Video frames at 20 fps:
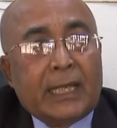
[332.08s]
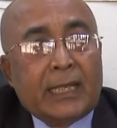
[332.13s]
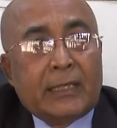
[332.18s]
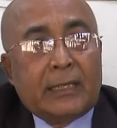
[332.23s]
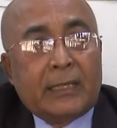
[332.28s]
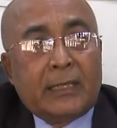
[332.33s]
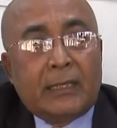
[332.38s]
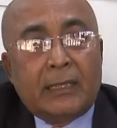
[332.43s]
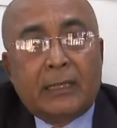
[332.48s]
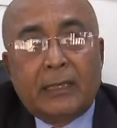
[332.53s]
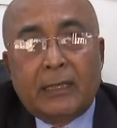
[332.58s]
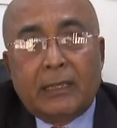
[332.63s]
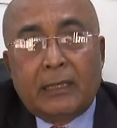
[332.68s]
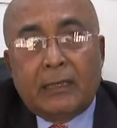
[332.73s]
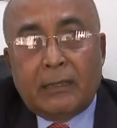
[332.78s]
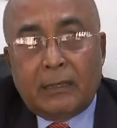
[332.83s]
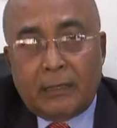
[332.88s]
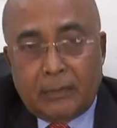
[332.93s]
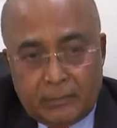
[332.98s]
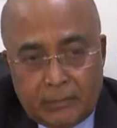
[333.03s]
the
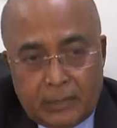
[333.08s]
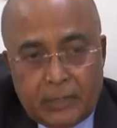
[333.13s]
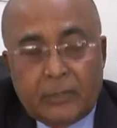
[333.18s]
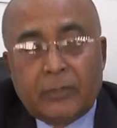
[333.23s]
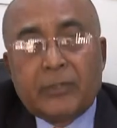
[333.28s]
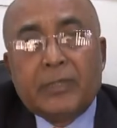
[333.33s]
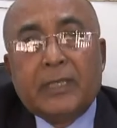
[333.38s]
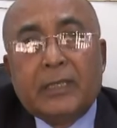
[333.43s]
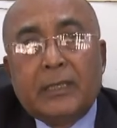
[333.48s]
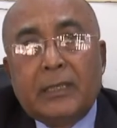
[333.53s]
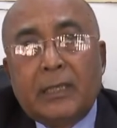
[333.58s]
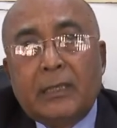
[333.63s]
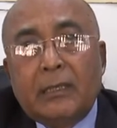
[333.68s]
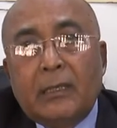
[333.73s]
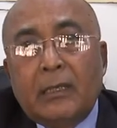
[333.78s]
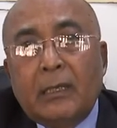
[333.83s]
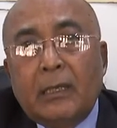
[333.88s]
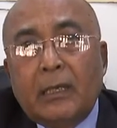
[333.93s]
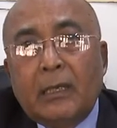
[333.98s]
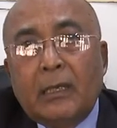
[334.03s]
uh, using the
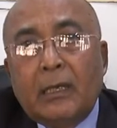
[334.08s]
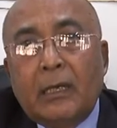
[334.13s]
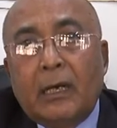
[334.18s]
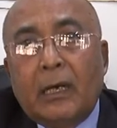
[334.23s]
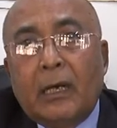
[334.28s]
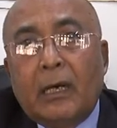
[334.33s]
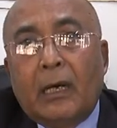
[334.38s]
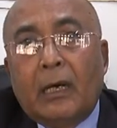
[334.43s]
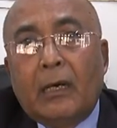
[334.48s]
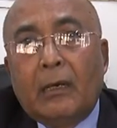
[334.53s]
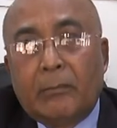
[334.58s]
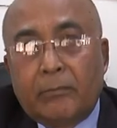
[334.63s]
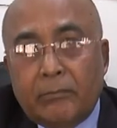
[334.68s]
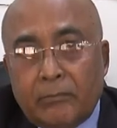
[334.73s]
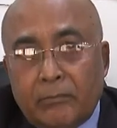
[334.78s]
uh,